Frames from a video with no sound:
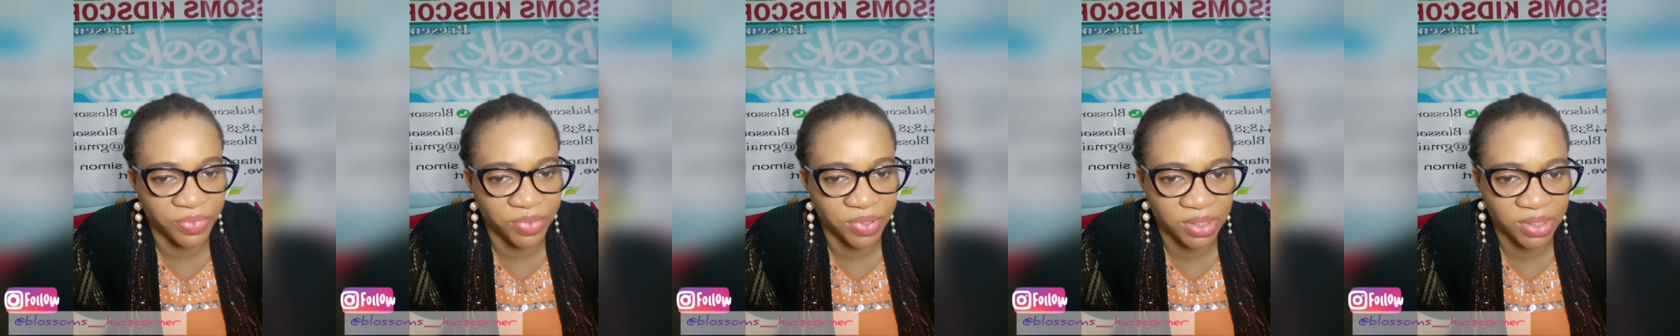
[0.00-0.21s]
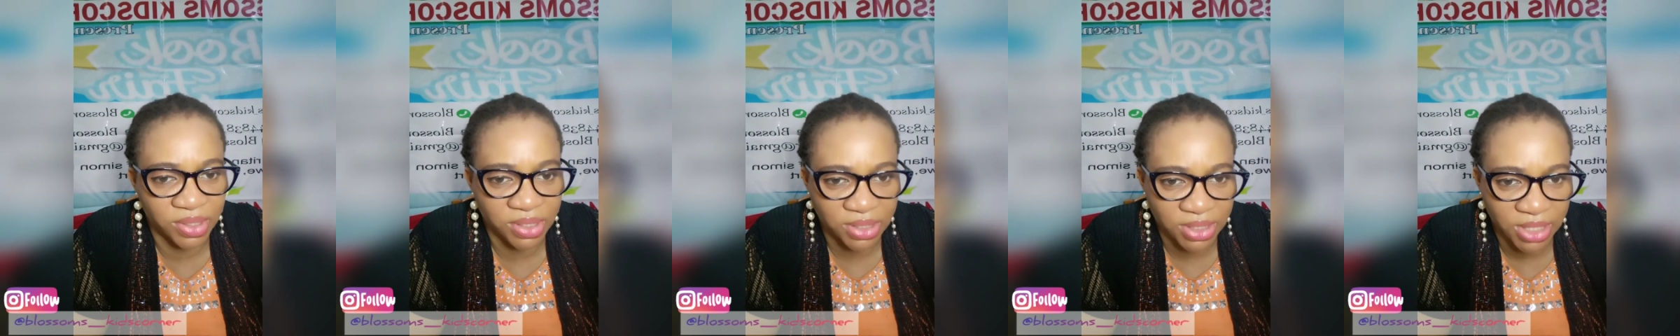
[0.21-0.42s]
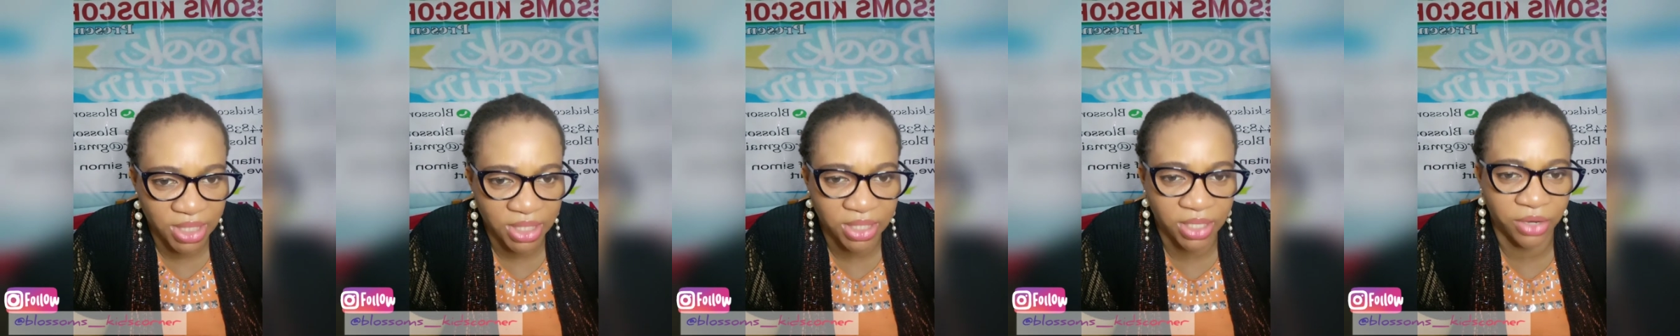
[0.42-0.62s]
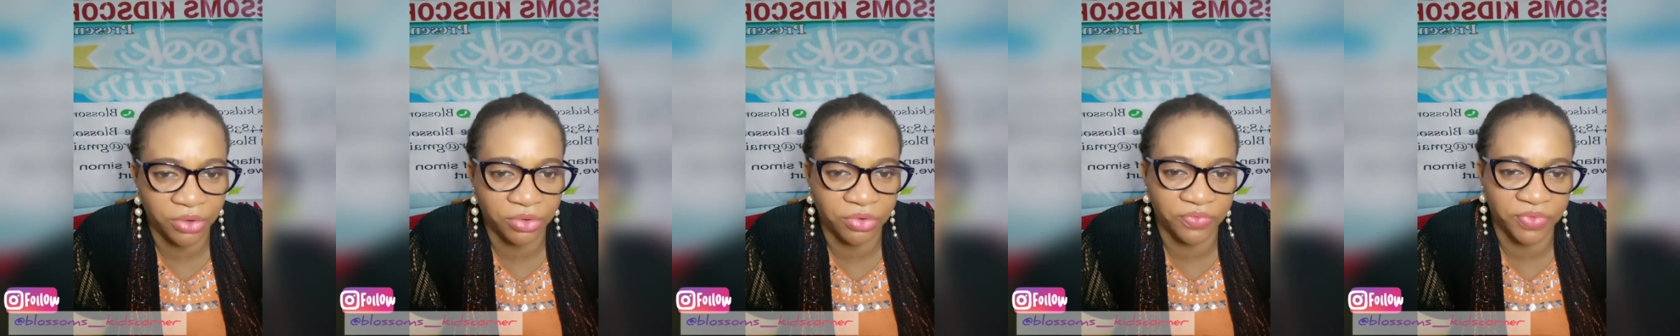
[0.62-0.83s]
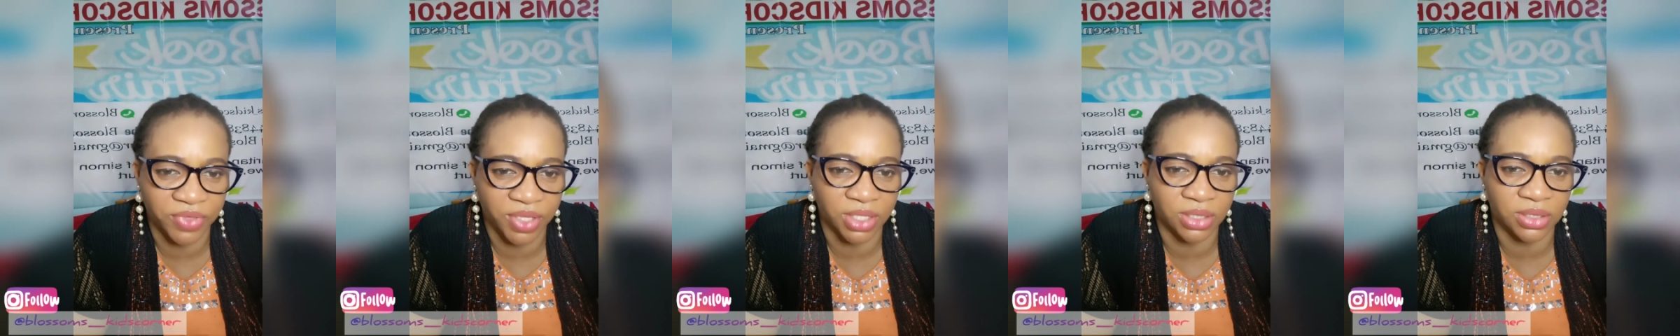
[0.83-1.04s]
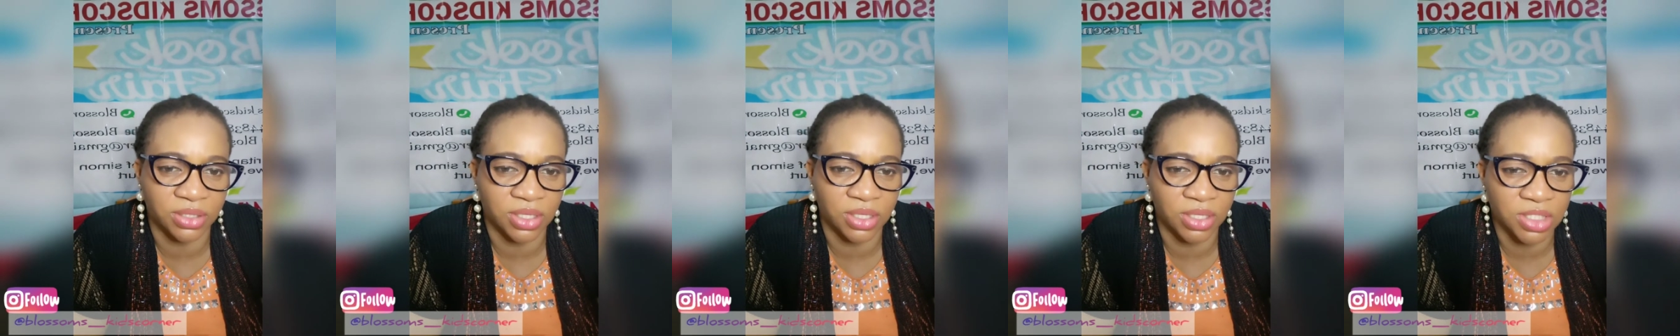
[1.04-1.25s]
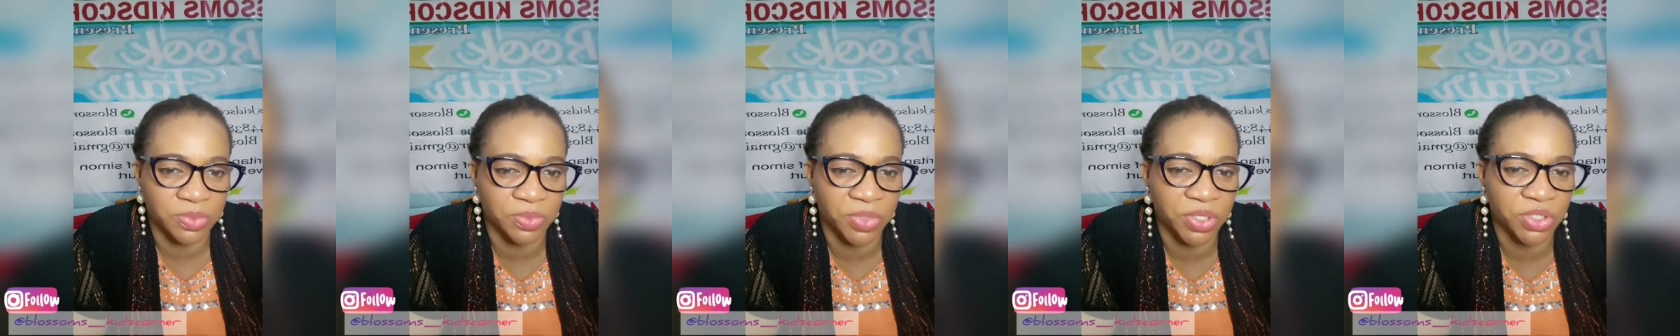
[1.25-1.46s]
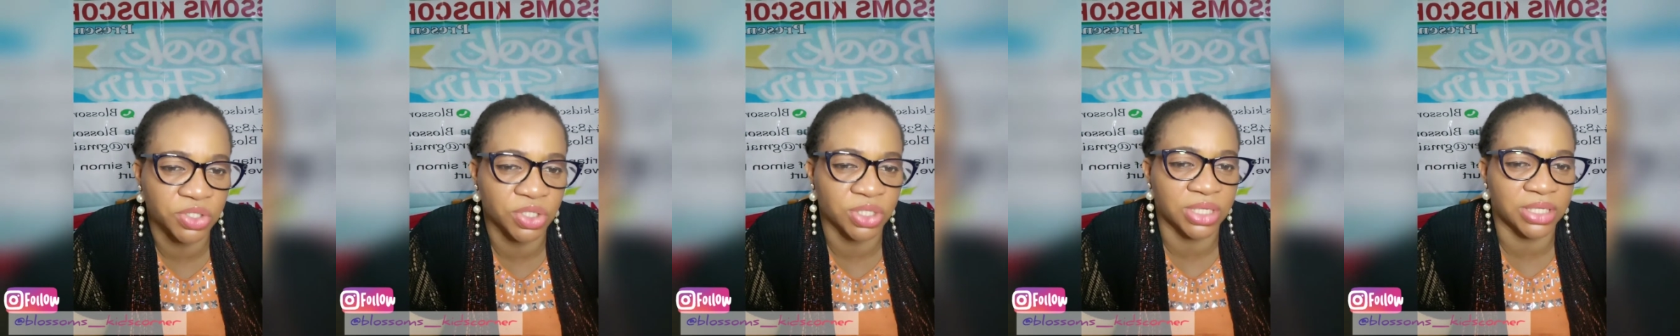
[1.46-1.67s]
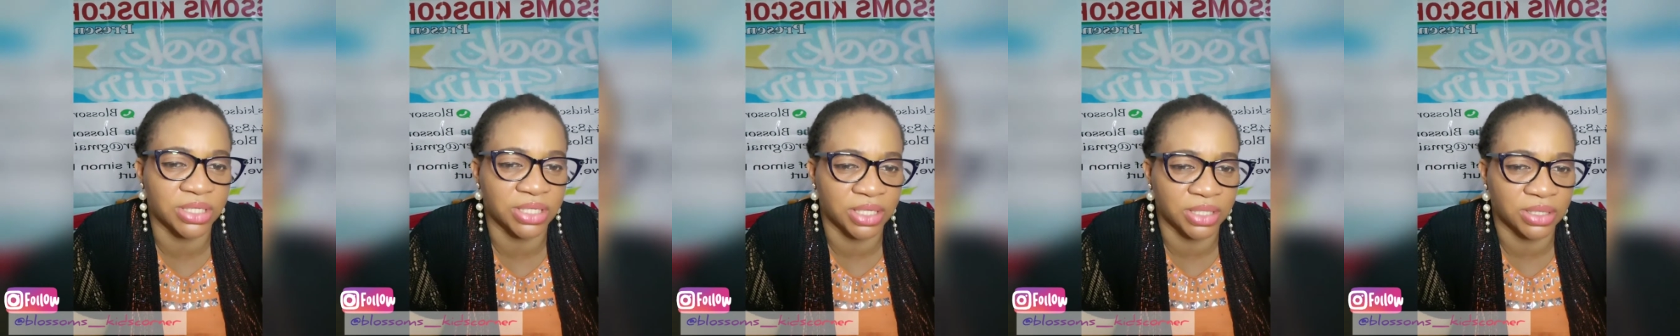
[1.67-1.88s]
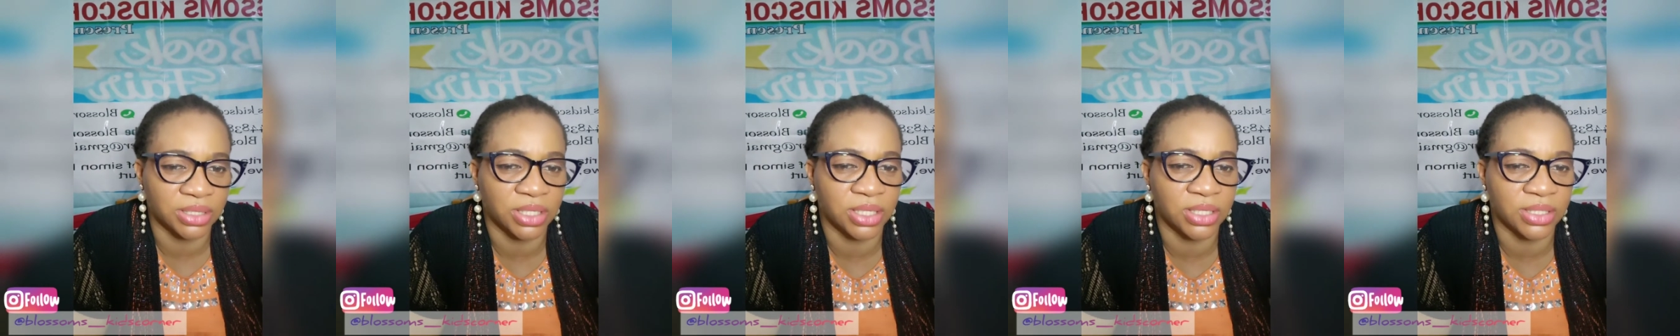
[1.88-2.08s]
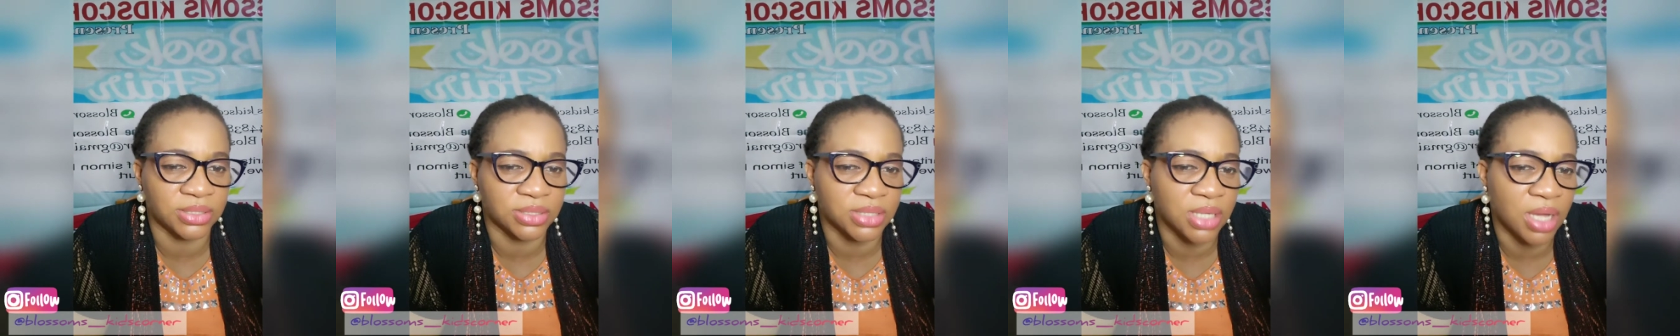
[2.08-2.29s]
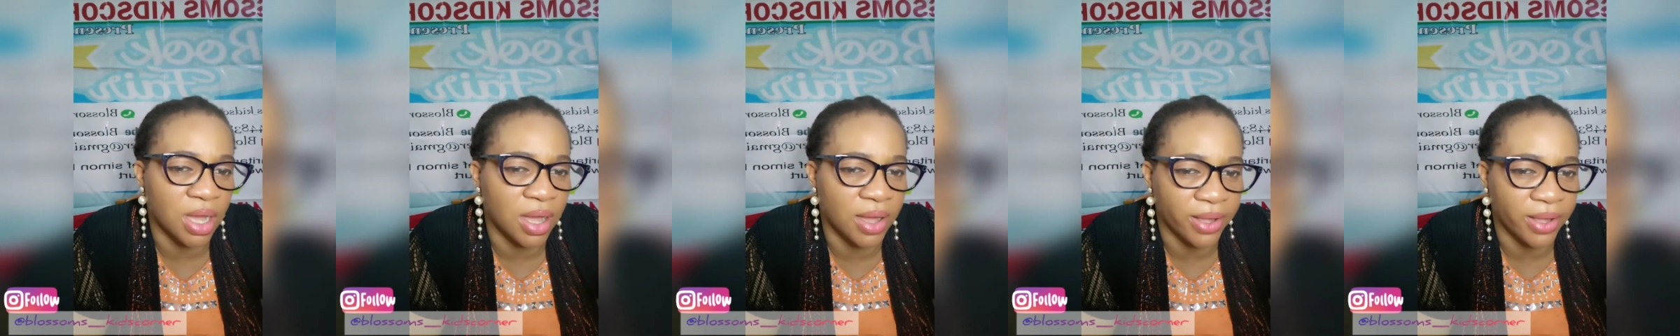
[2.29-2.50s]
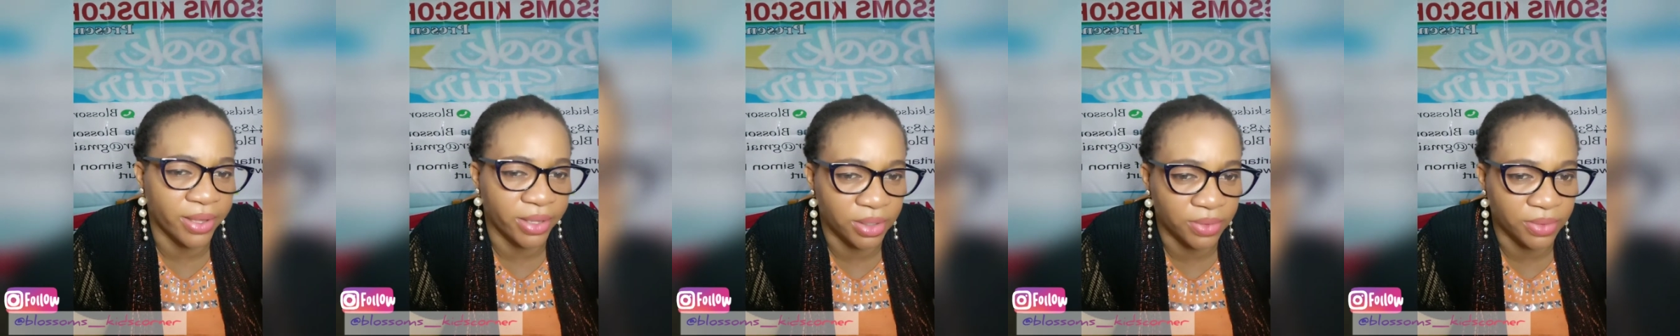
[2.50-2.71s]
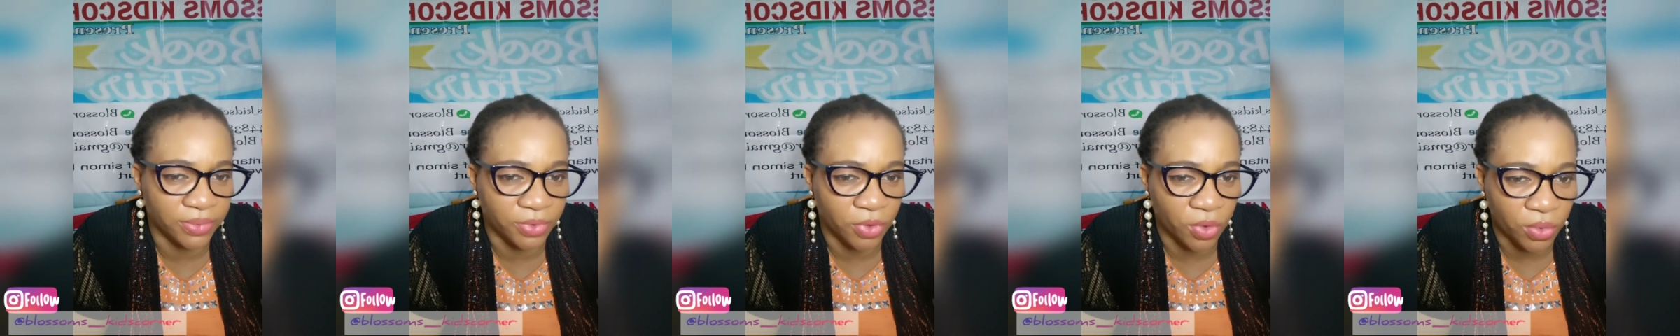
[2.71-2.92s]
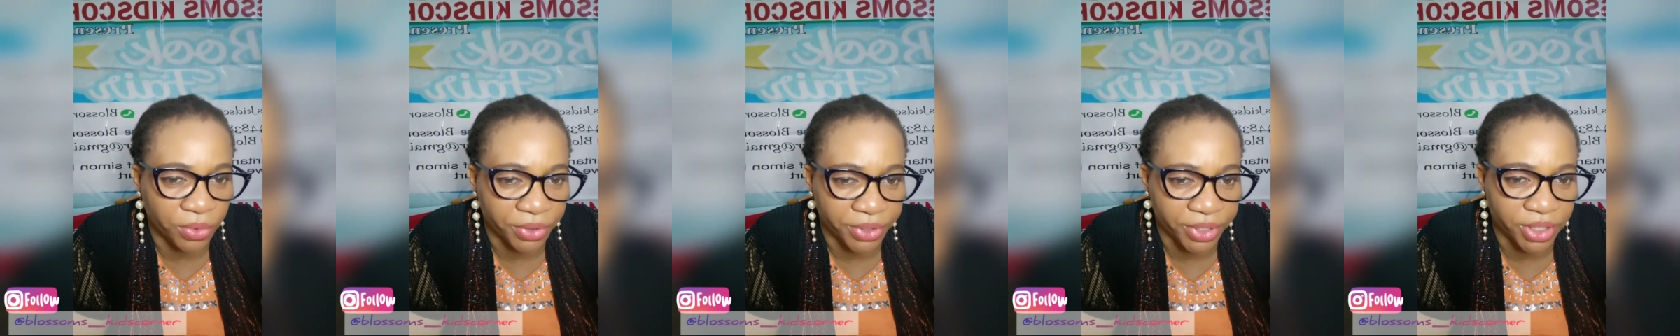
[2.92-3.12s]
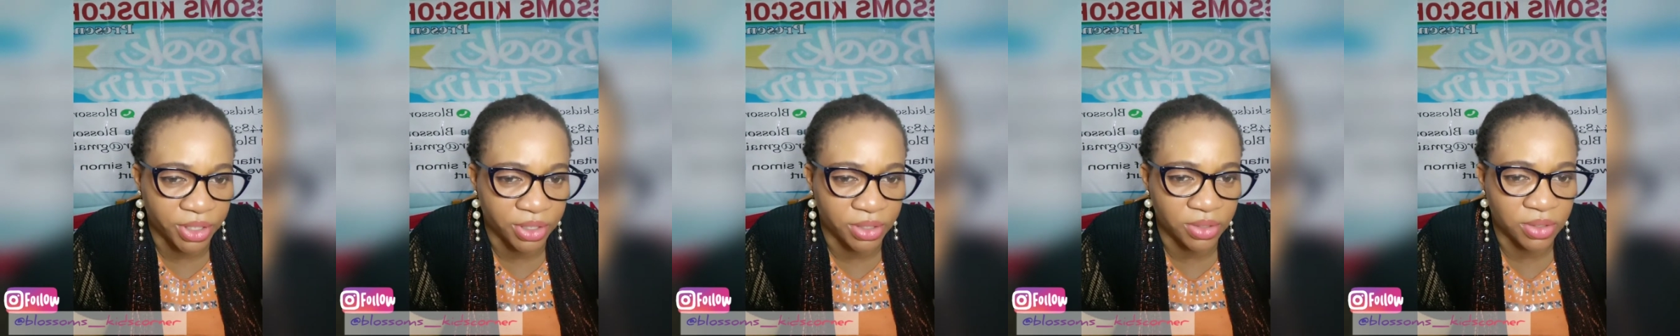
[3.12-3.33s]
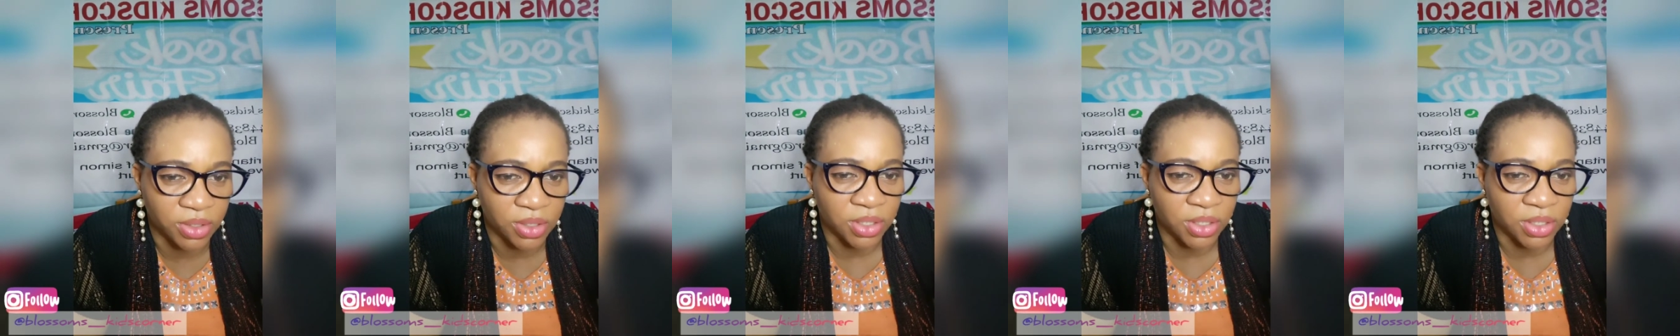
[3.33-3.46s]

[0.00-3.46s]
take care of their things, make sure that their things are in order